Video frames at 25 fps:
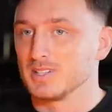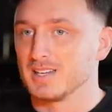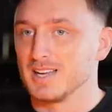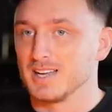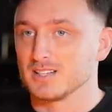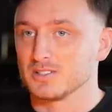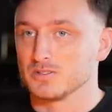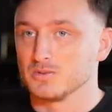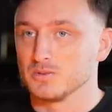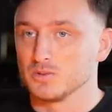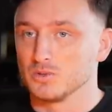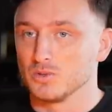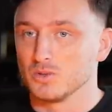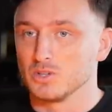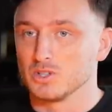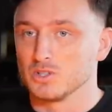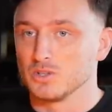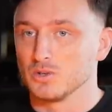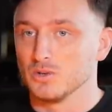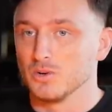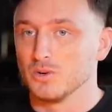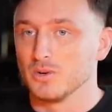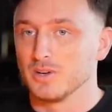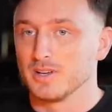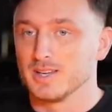to Gaz from Geordie
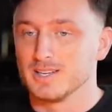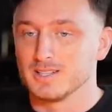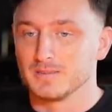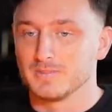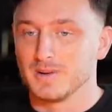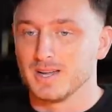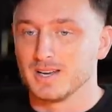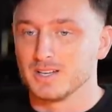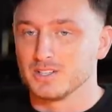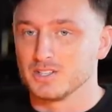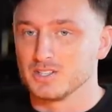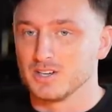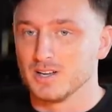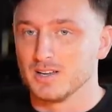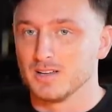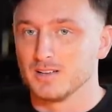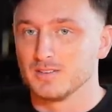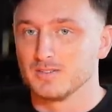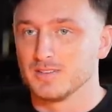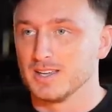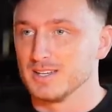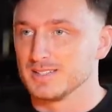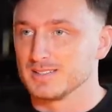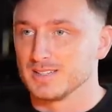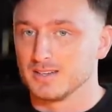Shore, his manager.
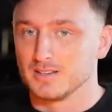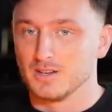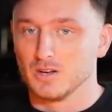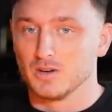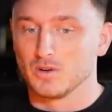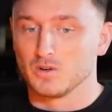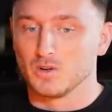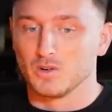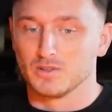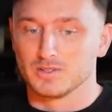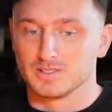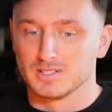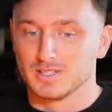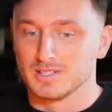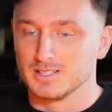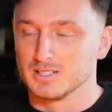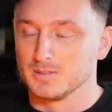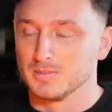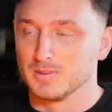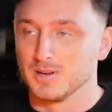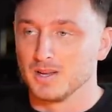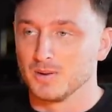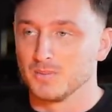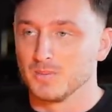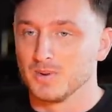They said no constantly
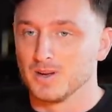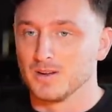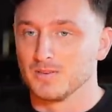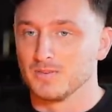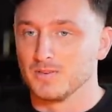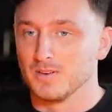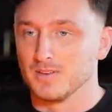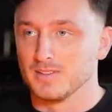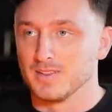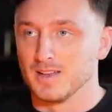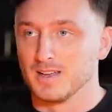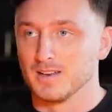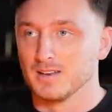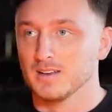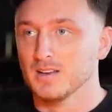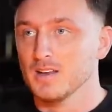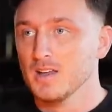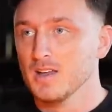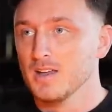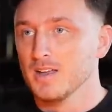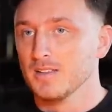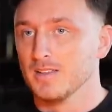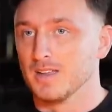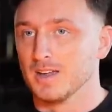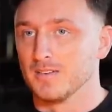to begin with. And then
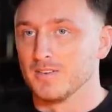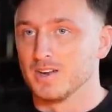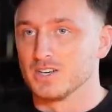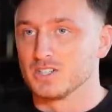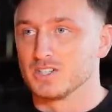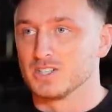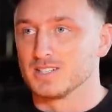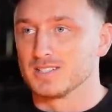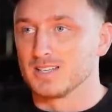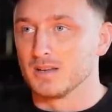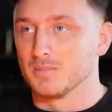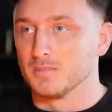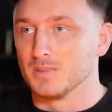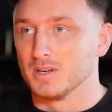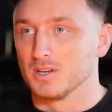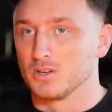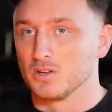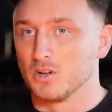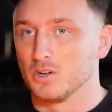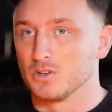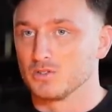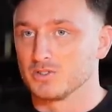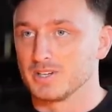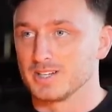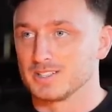they eventually sent me a
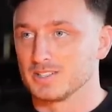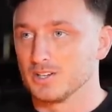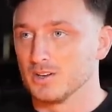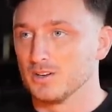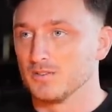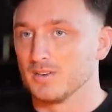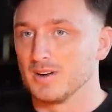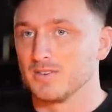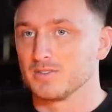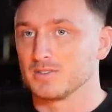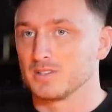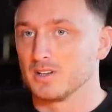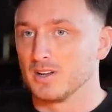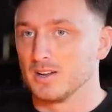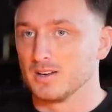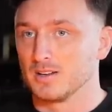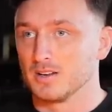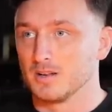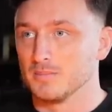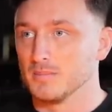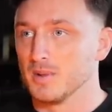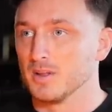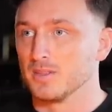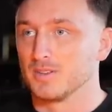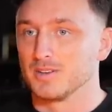contract over after
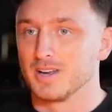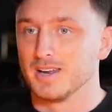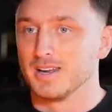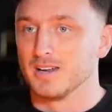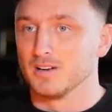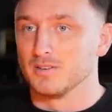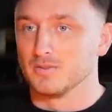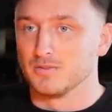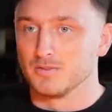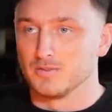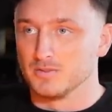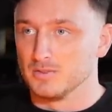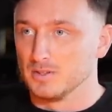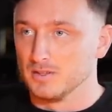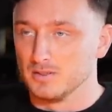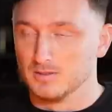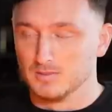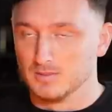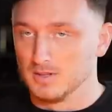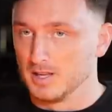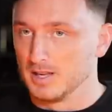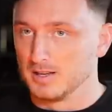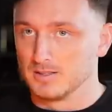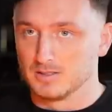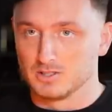like a month later of
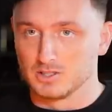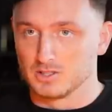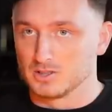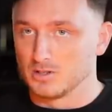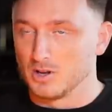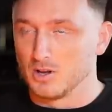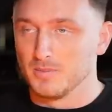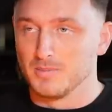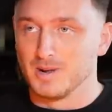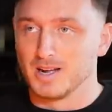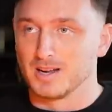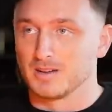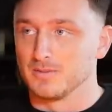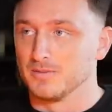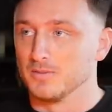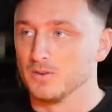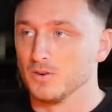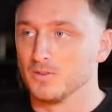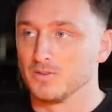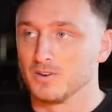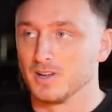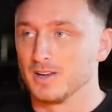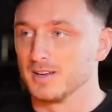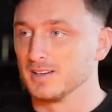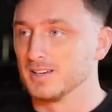like just going back and
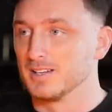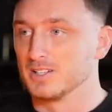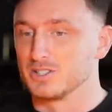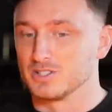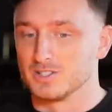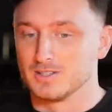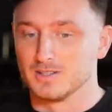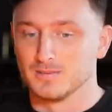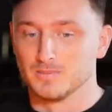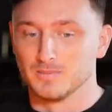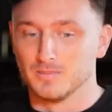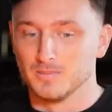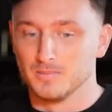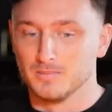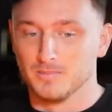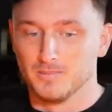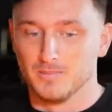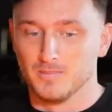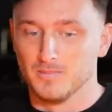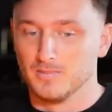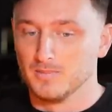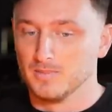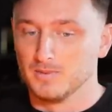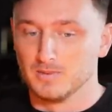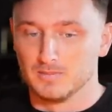forth, like literally
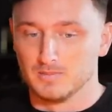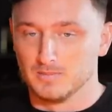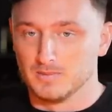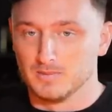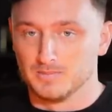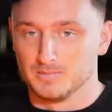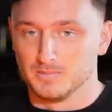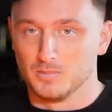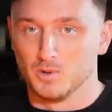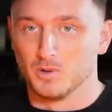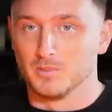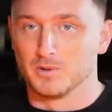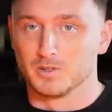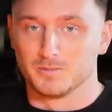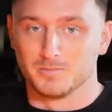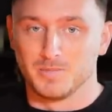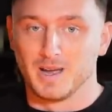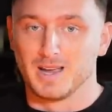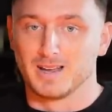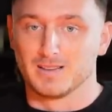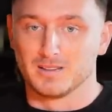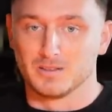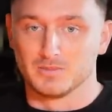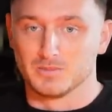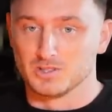almost
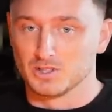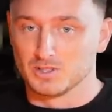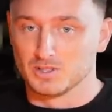begging them